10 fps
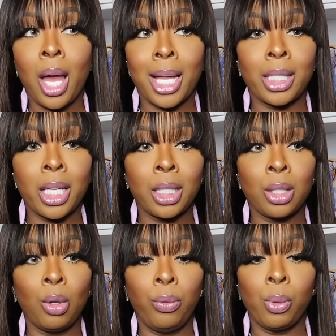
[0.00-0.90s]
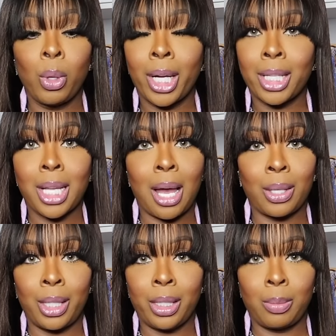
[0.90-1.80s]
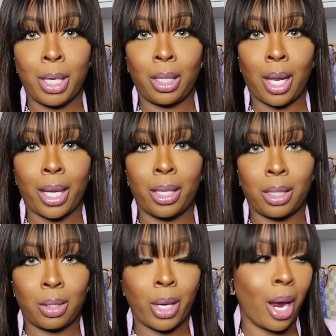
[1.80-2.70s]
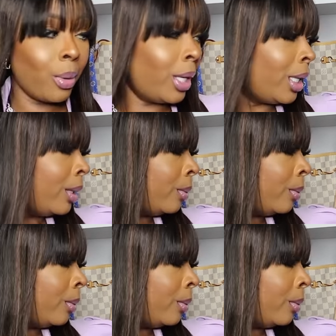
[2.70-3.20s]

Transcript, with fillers: I said it's a two for one because all these smell alike. So y'all ready?